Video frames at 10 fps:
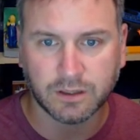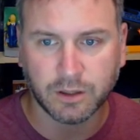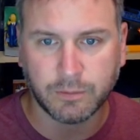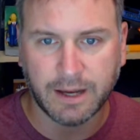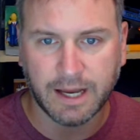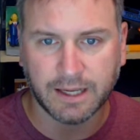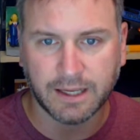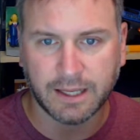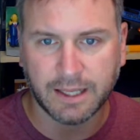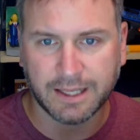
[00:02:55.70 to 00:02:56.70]
go back
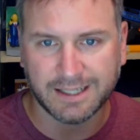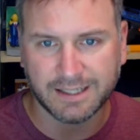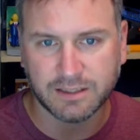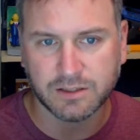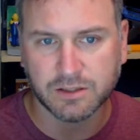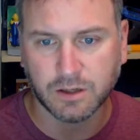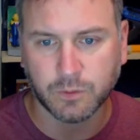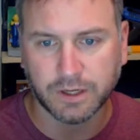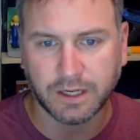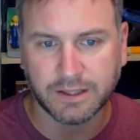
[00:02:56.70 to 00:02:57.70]
and start
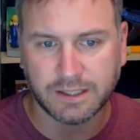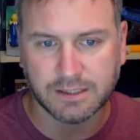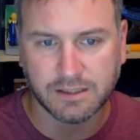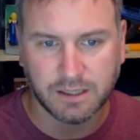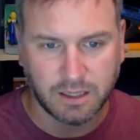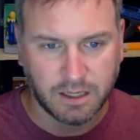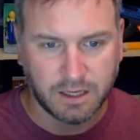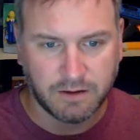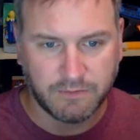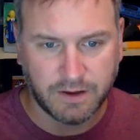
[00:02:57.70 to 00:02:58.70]
working on these
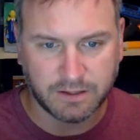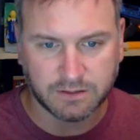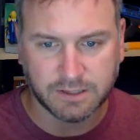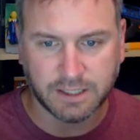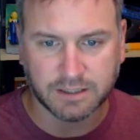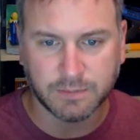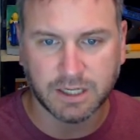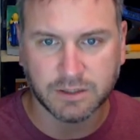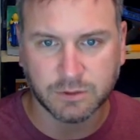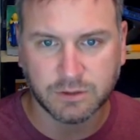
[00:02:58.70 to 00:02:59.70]
final 6
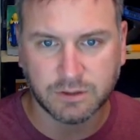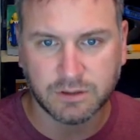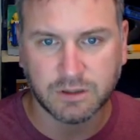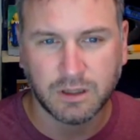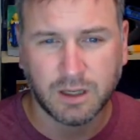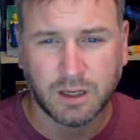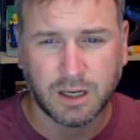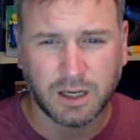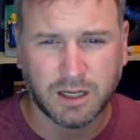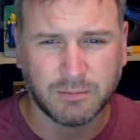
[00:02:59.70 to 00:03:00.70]
modules.
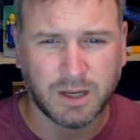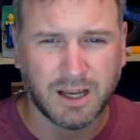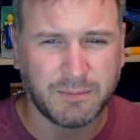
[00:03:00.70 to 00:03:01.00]
I'm